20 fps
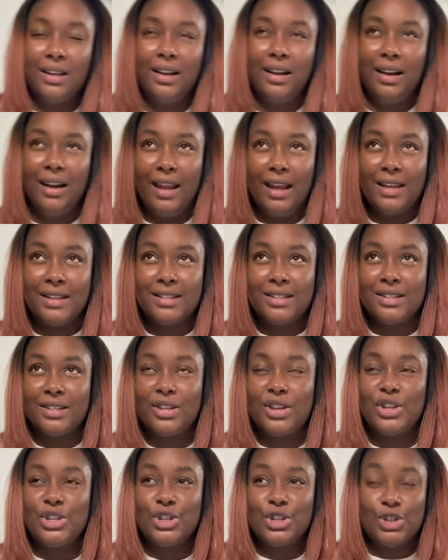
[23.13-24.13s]
less
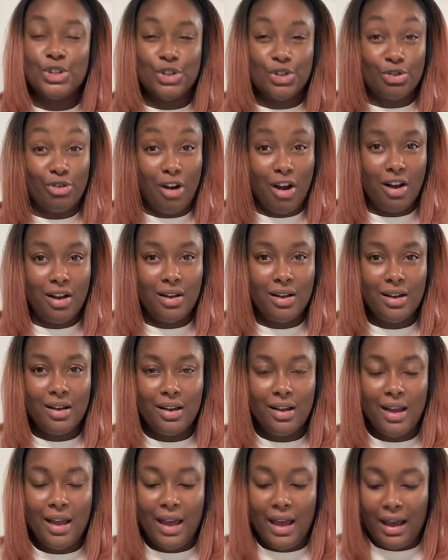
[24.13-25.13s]
strong,
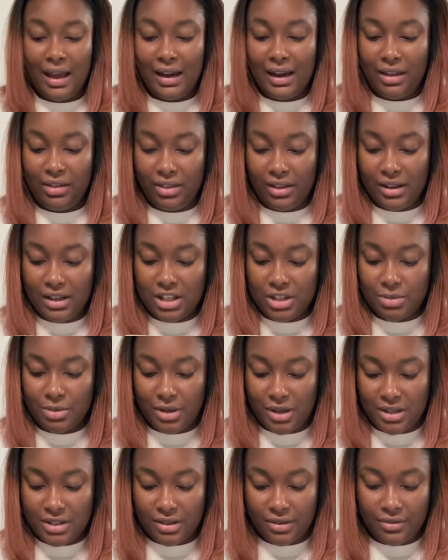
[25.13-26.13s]
and I think it's
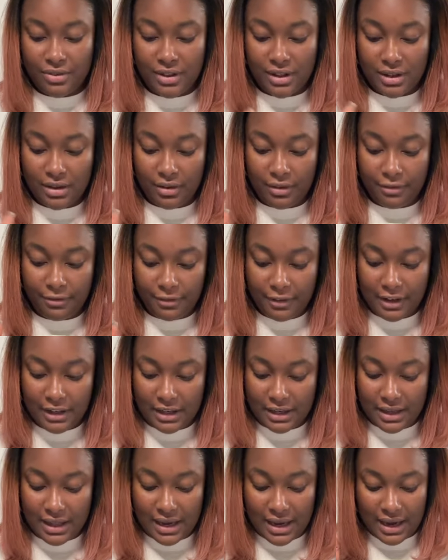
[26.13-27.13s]
because of the
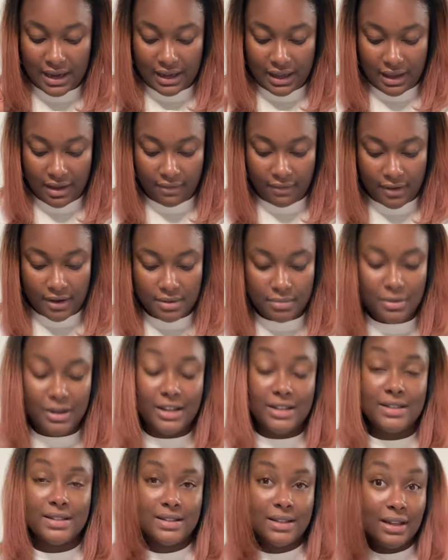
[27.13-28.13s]
feeding that I gave it, but
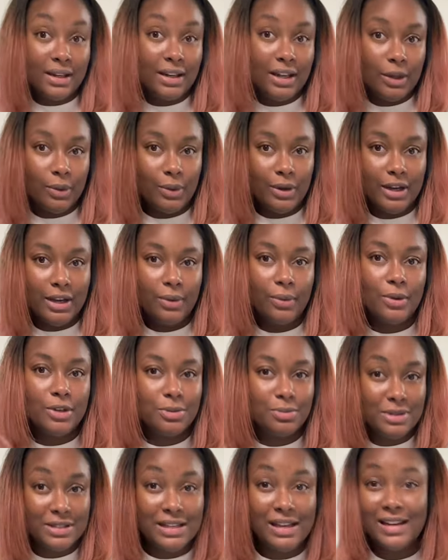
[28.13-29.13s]
it's still liquidy, which
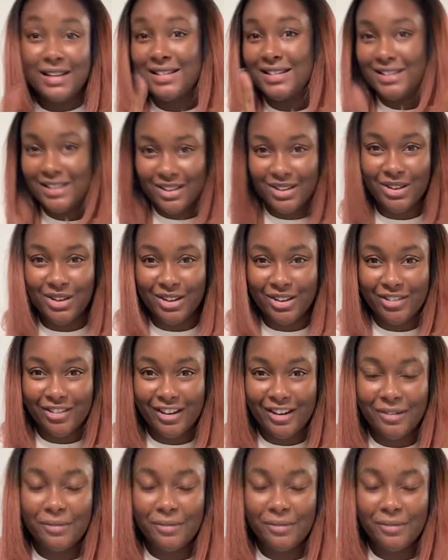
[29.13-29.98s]
means that it's still hungry.